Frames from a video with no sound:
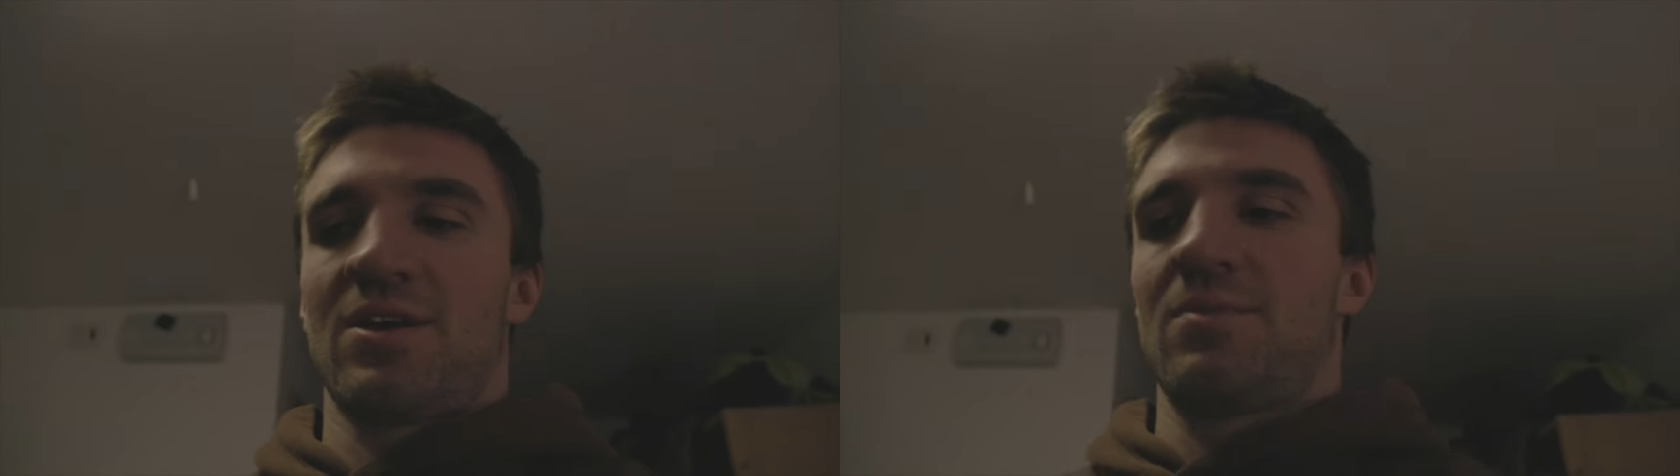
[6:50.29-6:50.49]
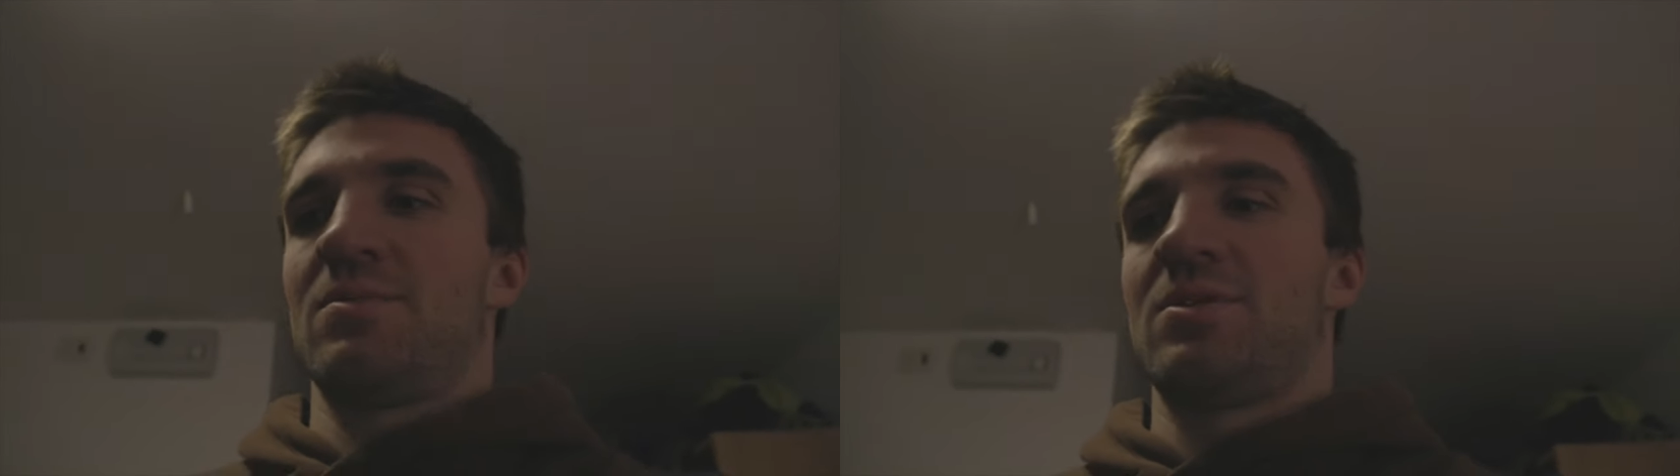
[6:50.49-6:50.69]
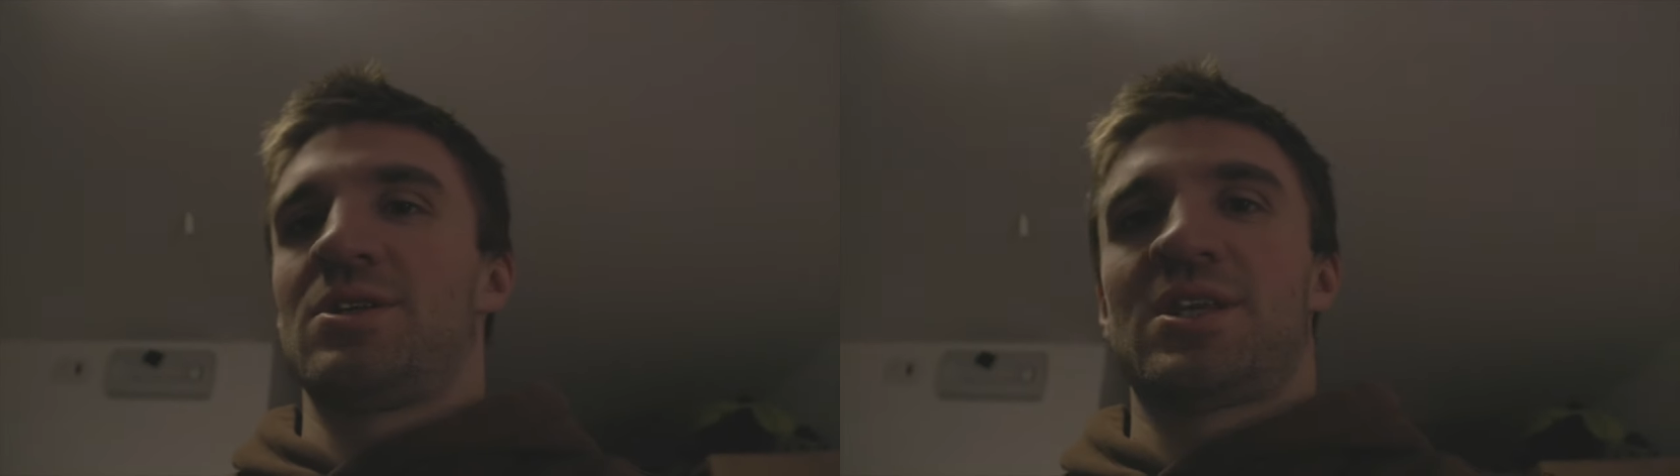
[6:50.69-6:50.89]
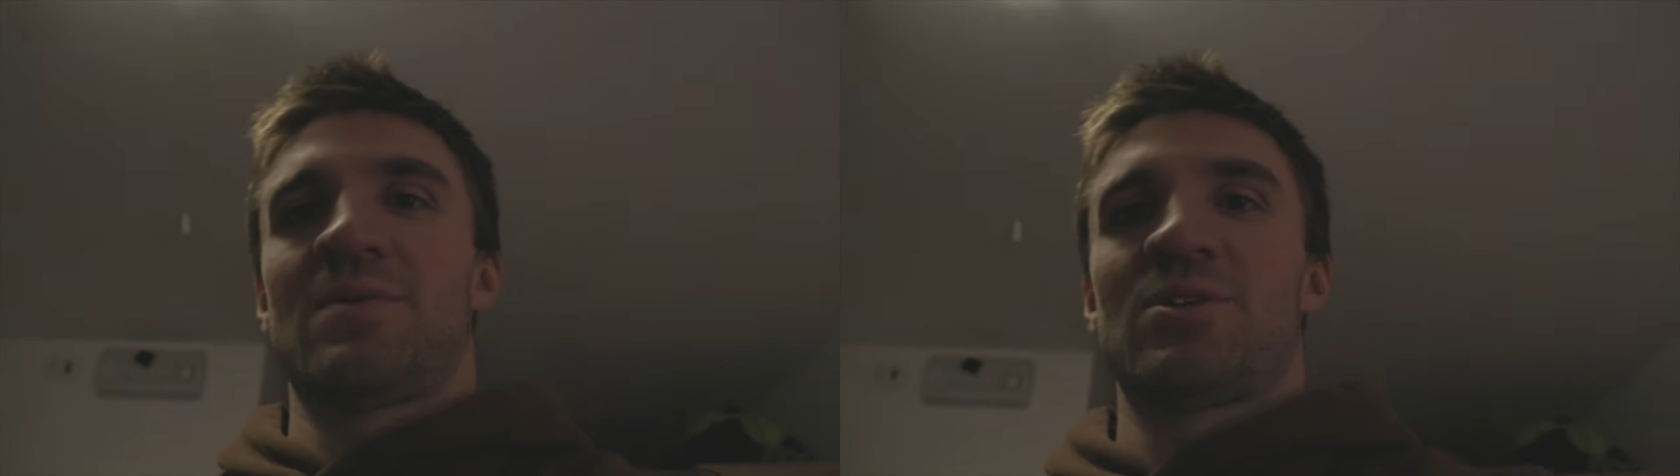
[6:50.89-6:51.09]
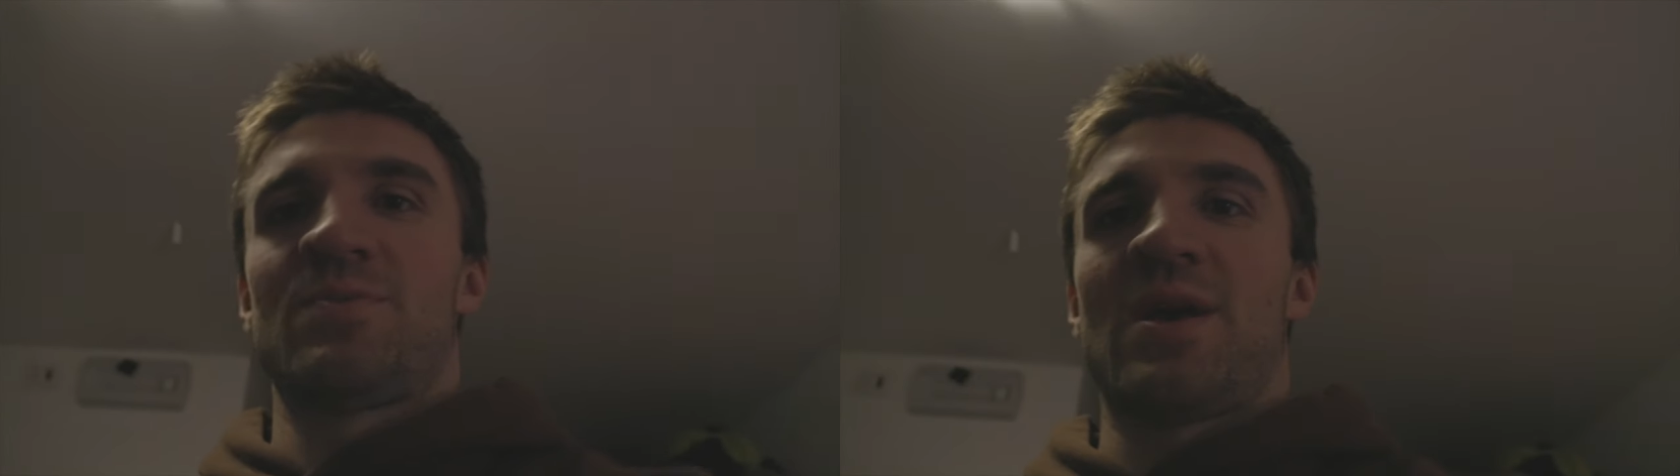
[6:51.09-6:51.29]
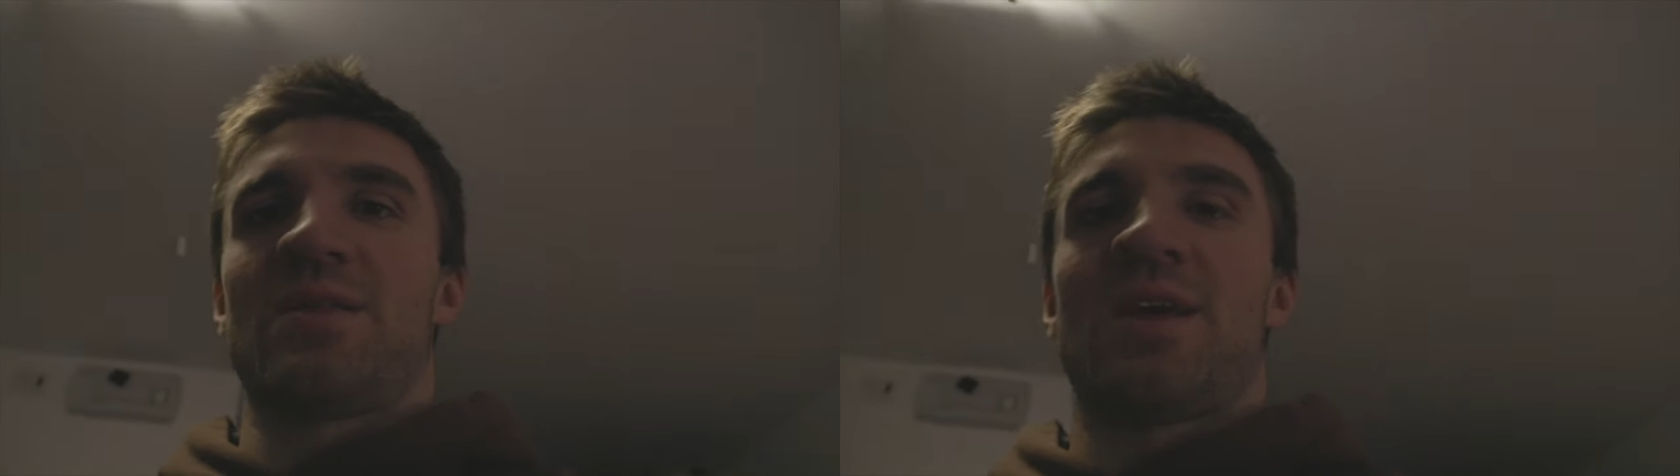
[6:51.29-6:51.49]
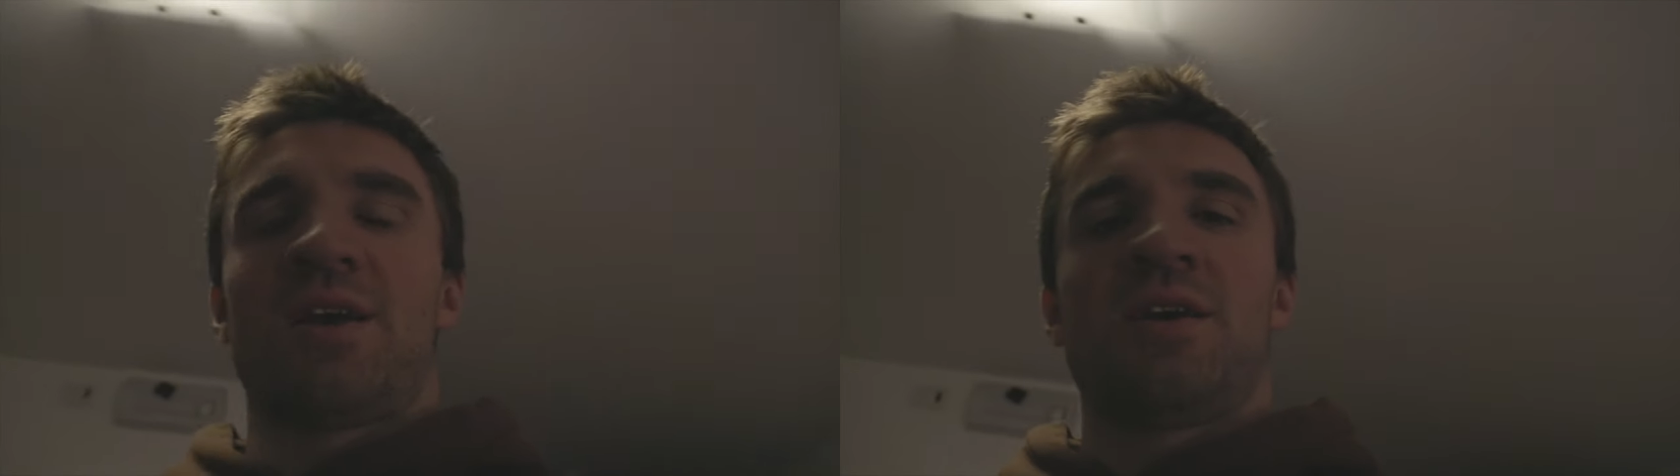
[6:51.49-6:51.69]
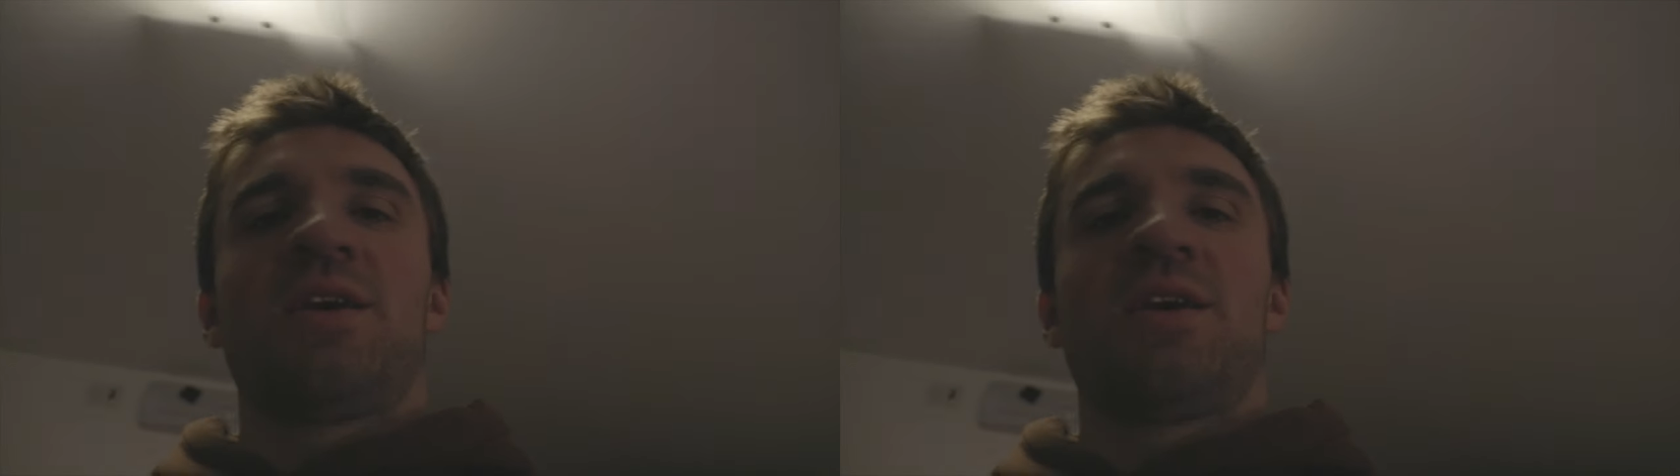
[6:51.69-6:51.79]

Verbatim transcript: Um, doesn't get much better than that.